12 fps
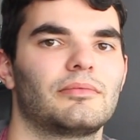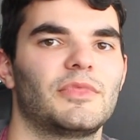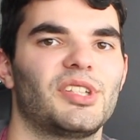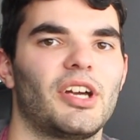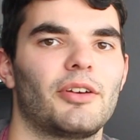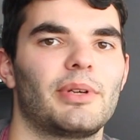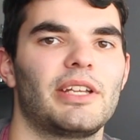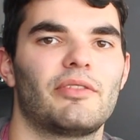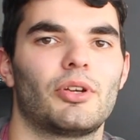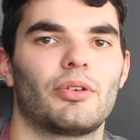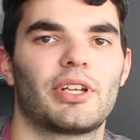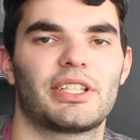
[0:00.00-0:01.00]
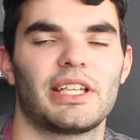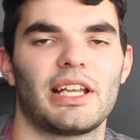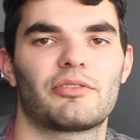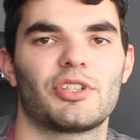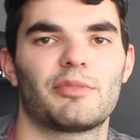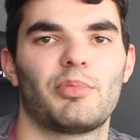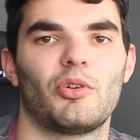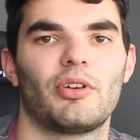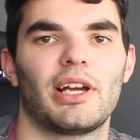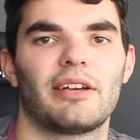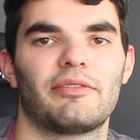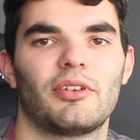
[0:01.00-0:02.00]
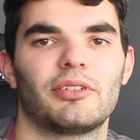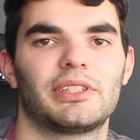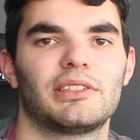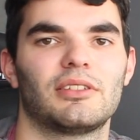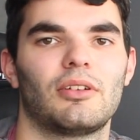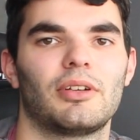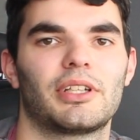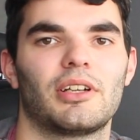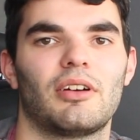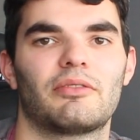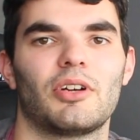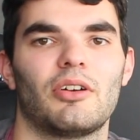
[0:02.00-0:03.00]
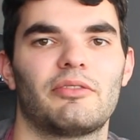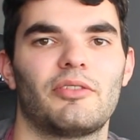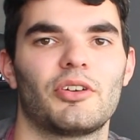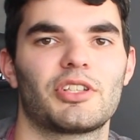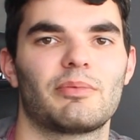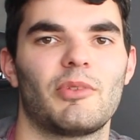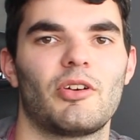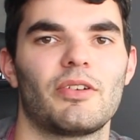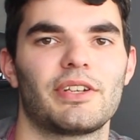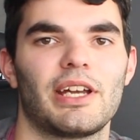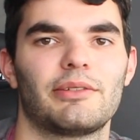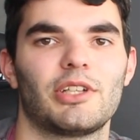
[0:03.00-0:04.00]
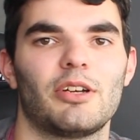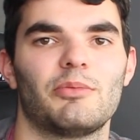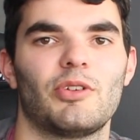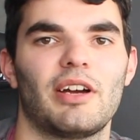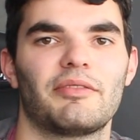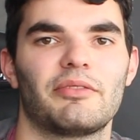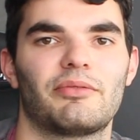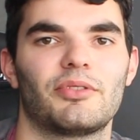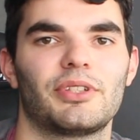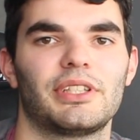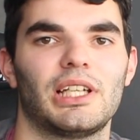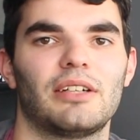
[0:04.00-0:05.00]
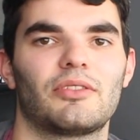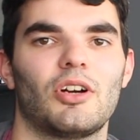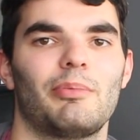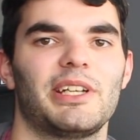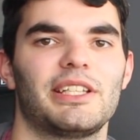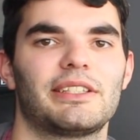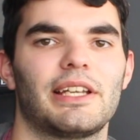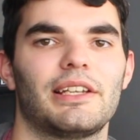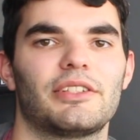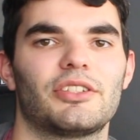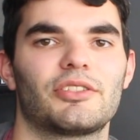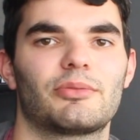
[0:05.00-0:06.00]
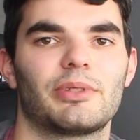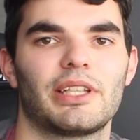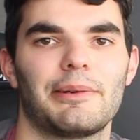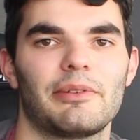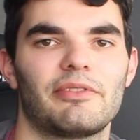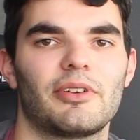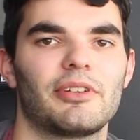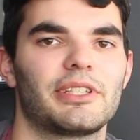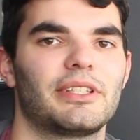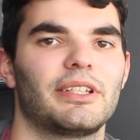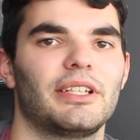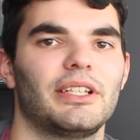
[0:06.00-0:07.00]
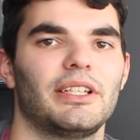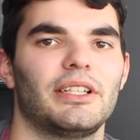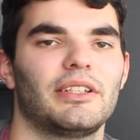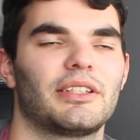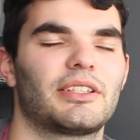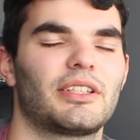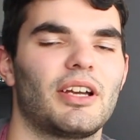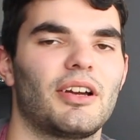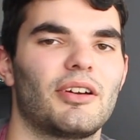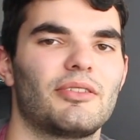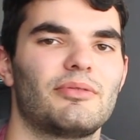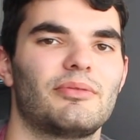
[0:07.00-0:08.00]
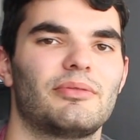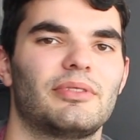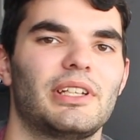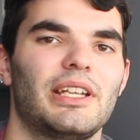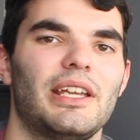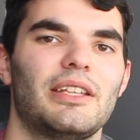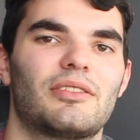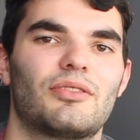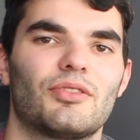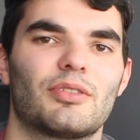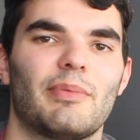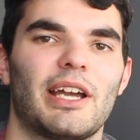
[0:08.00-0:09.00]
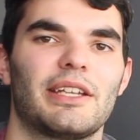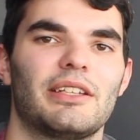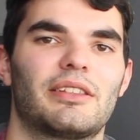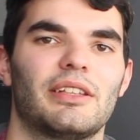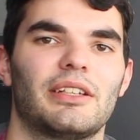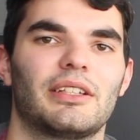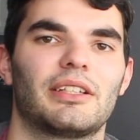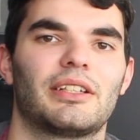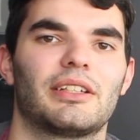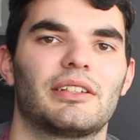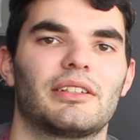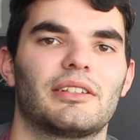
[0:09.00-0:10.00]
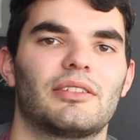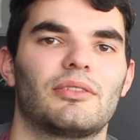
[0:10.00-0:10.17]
You know, even Hooker said after his Poirier fight, he's like, I've got to fight smart now, no more having fun in there, I've got to be intelligent with how I fight. So, it does make you think,